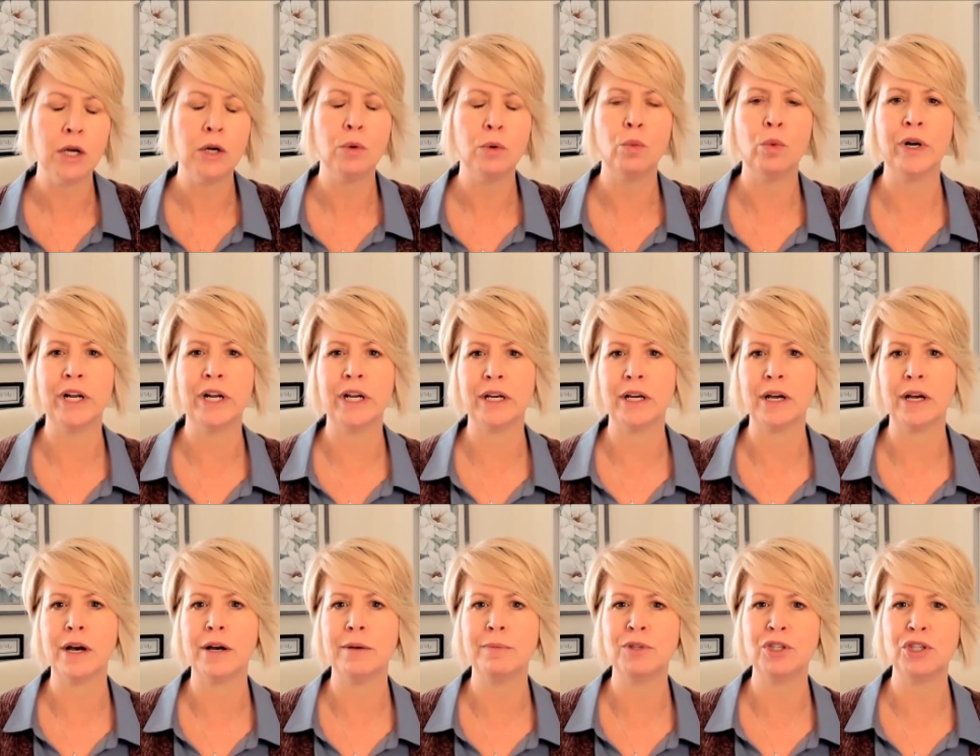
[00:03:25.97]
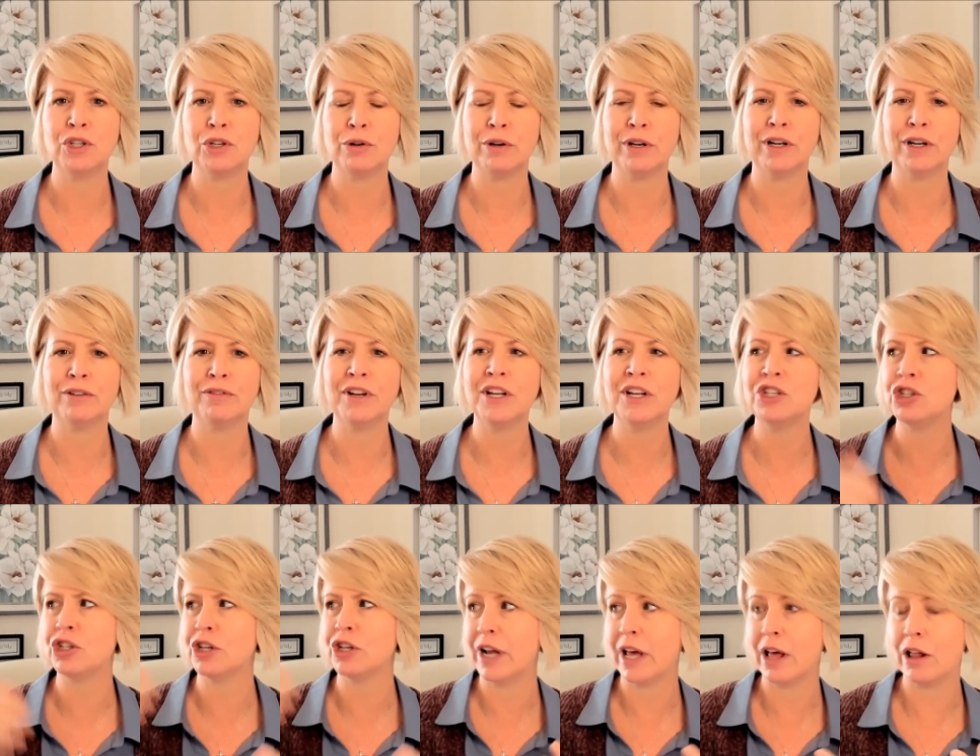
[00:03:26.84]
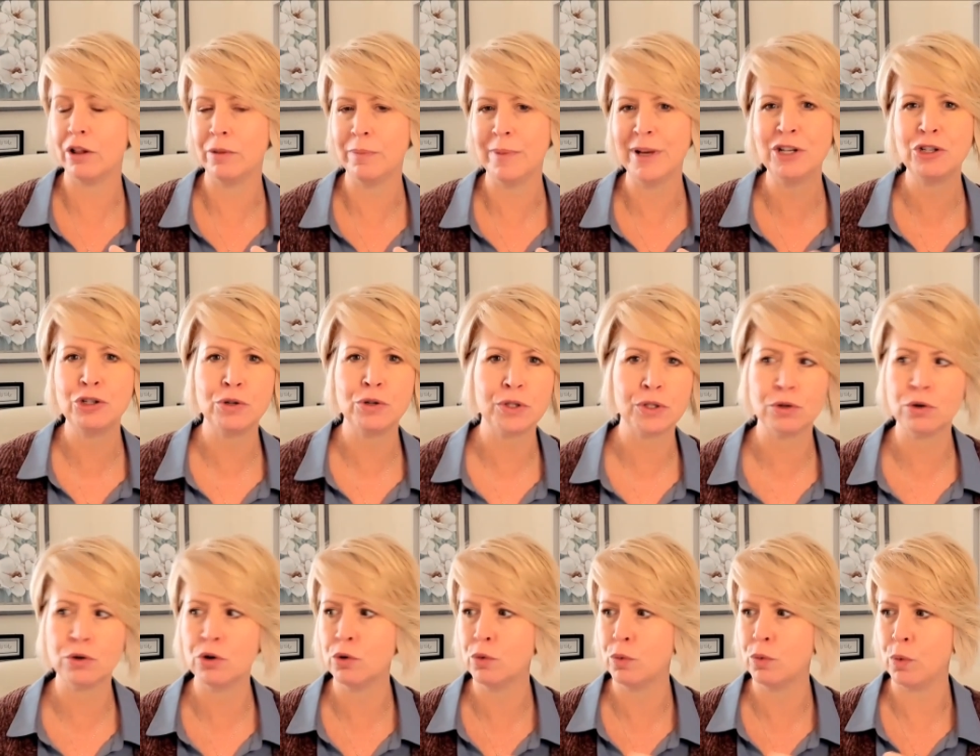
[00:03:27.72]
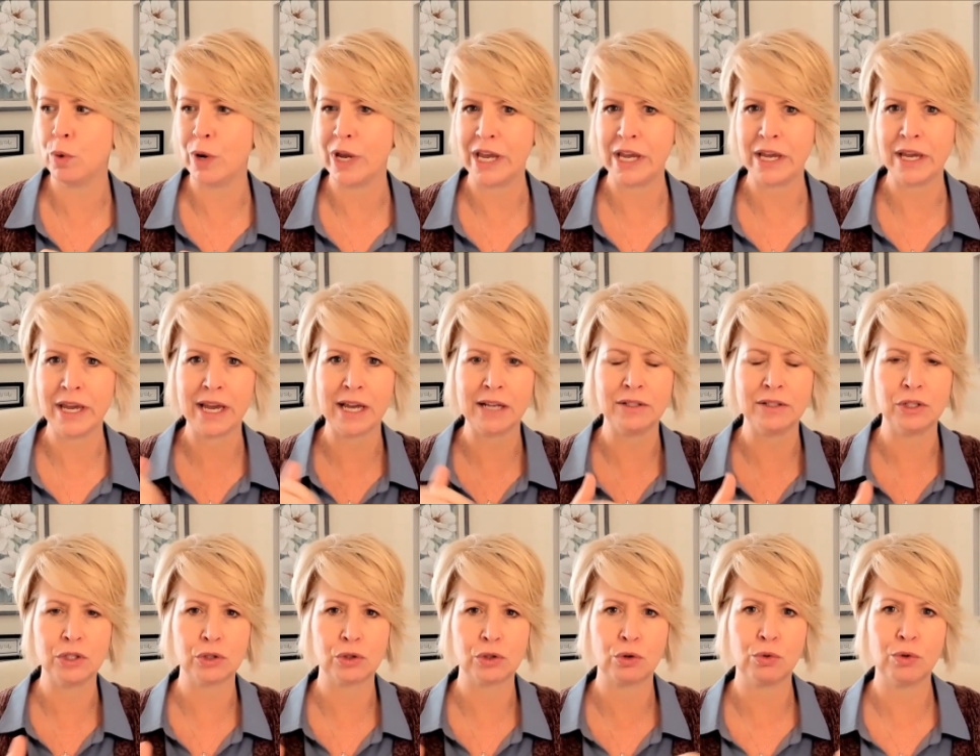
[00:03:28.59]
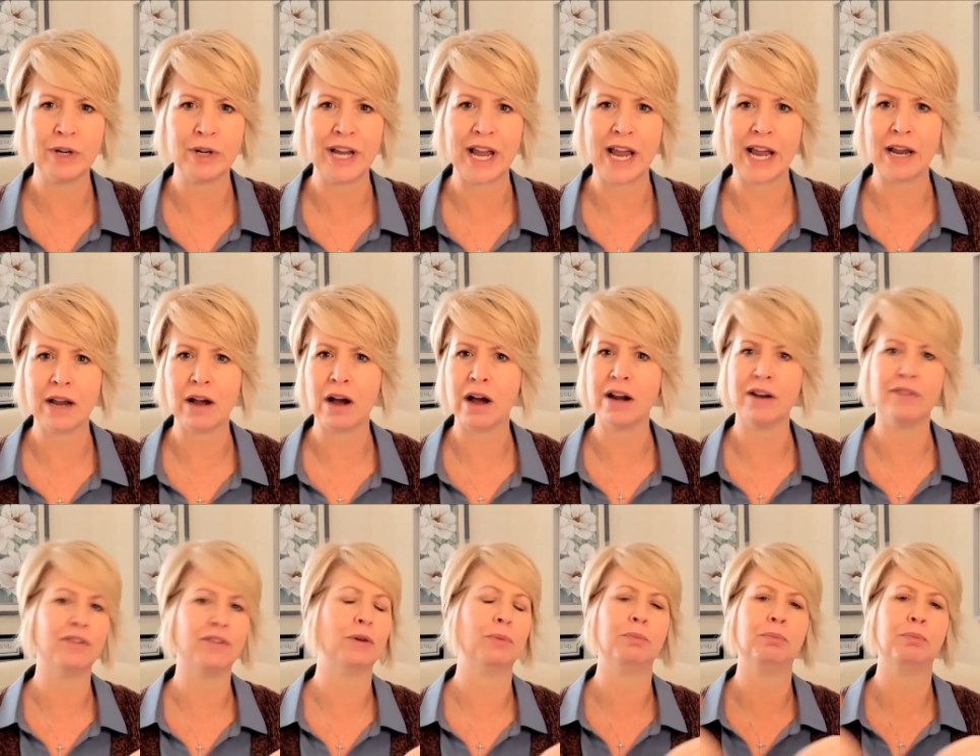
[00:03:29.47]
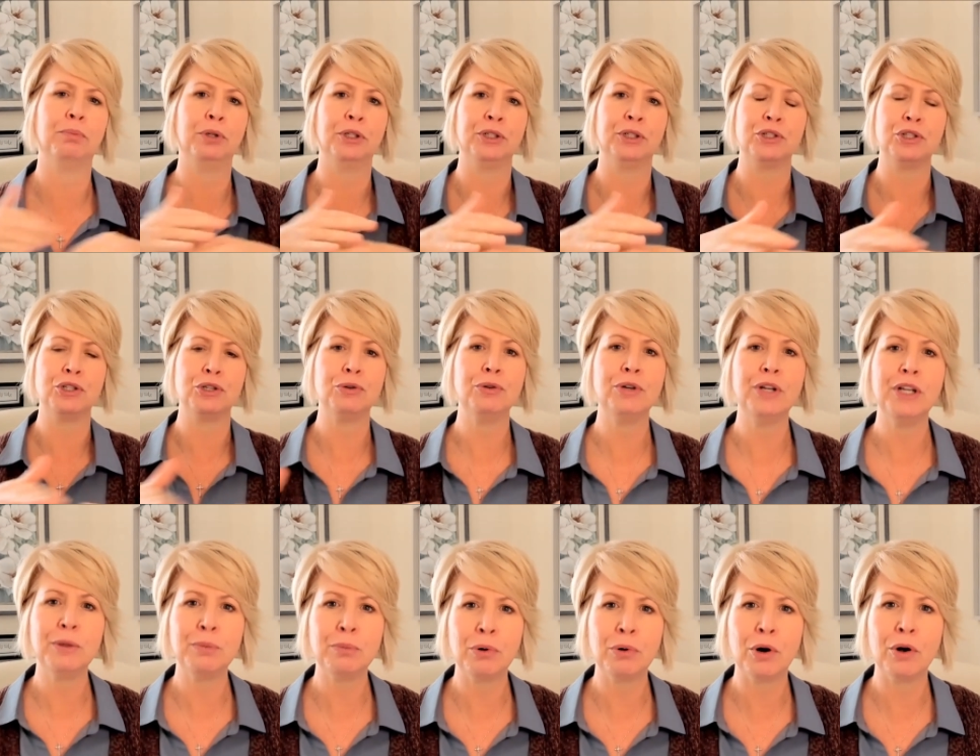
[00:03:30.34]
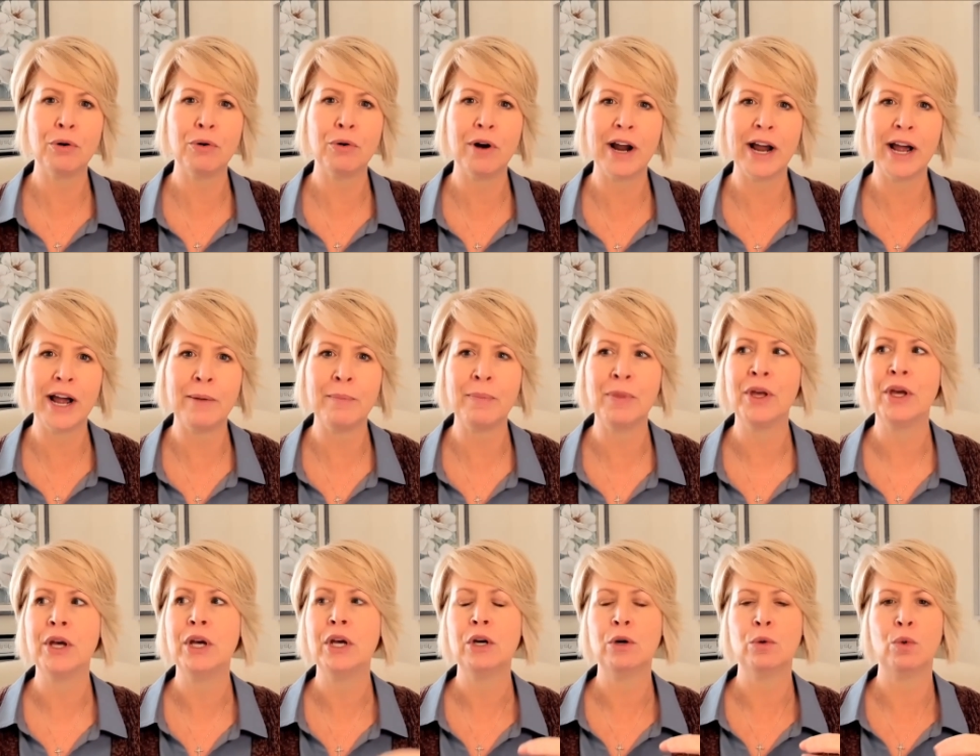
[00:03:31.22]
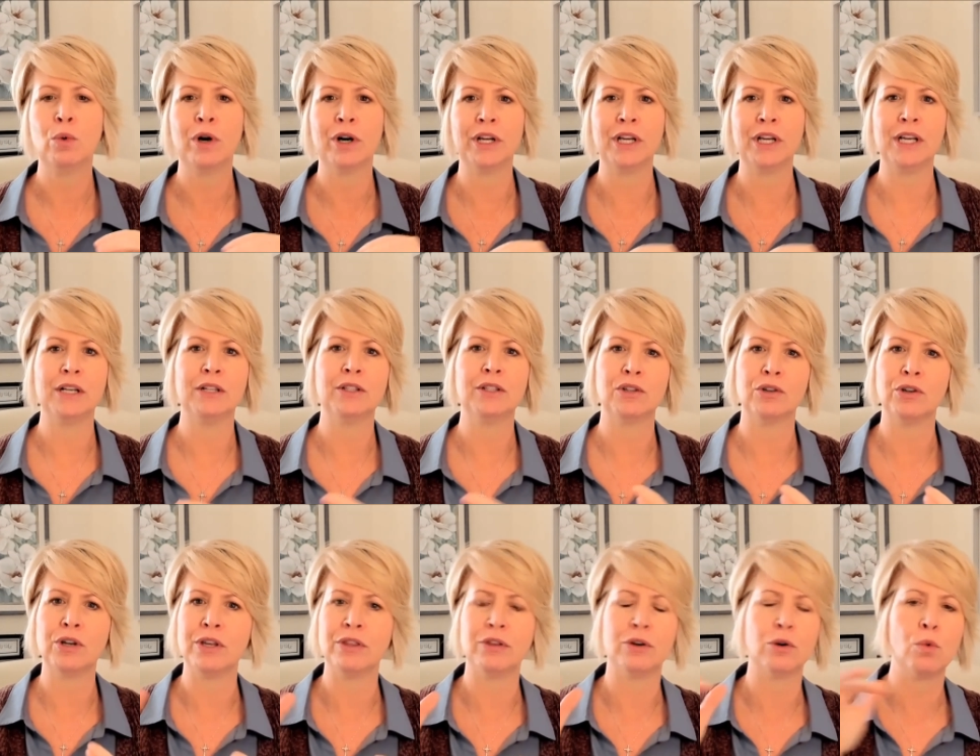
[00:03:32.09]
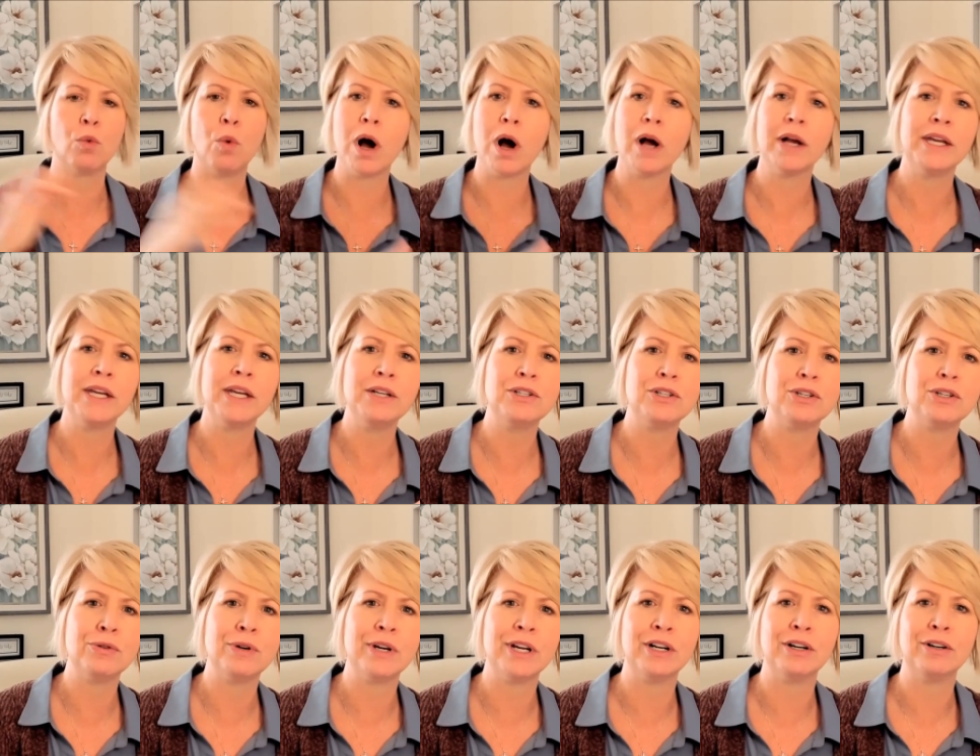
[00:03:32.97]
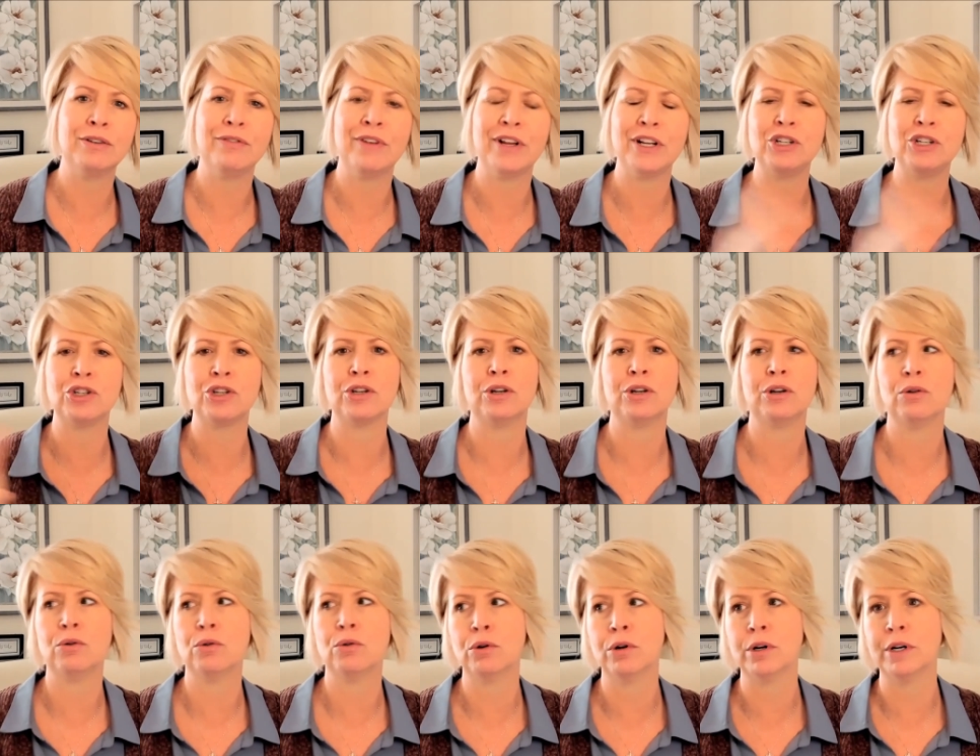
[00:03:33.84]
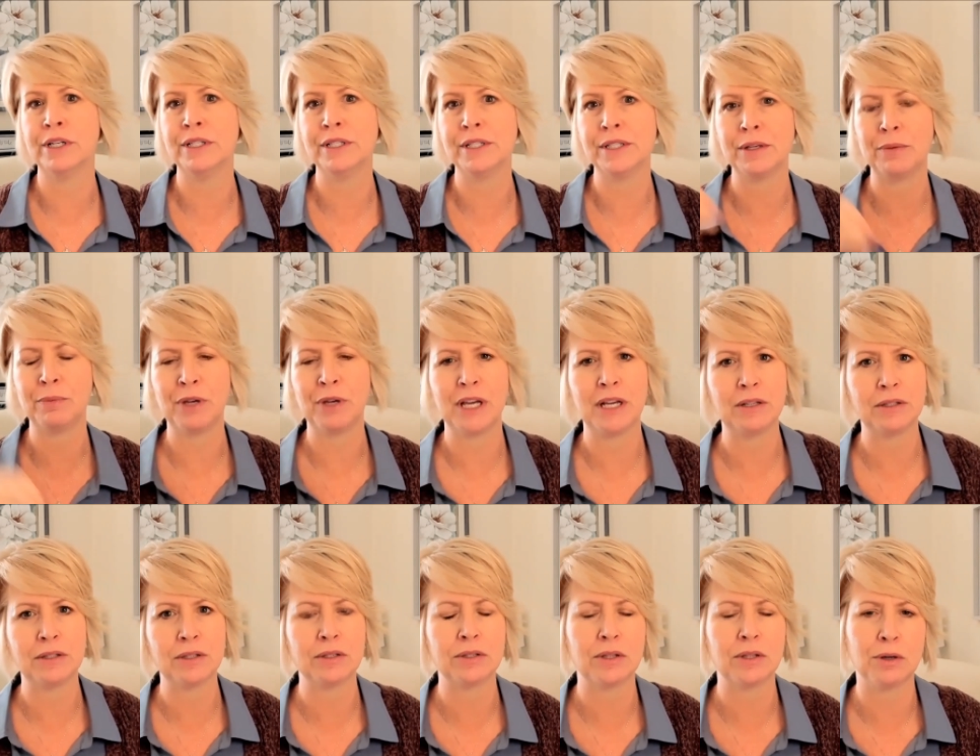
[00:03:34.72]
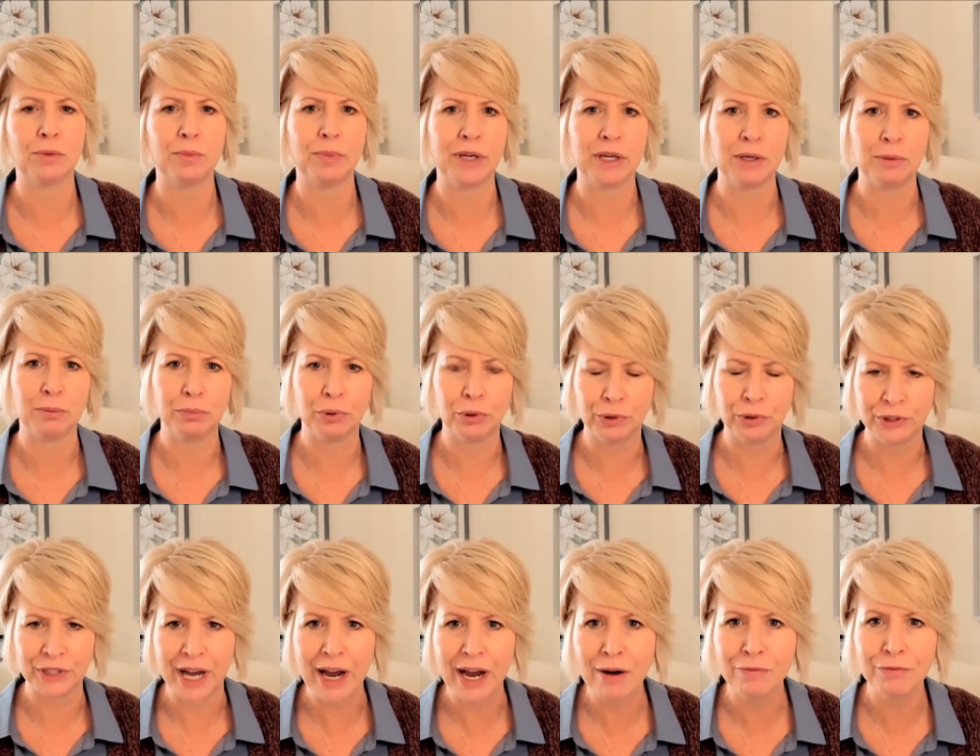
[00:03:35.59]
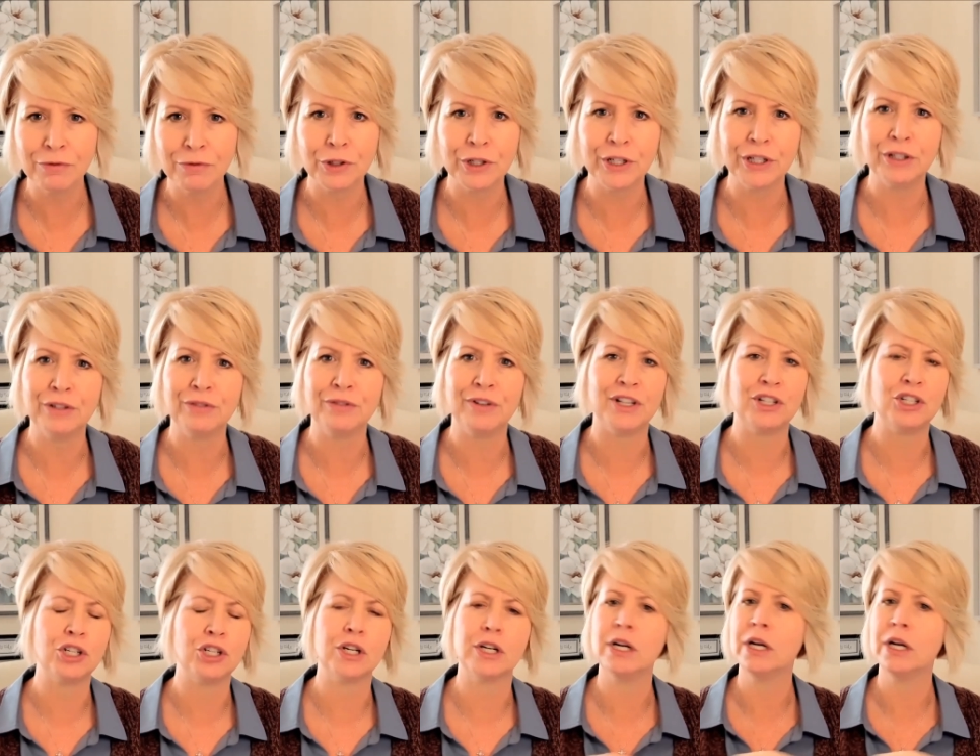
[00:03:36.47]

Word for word: when it comes to intervention. Elementary school, we can create kind of a platooning program where kids are either walking to intervention or in some cases they're being pulled out for intervention.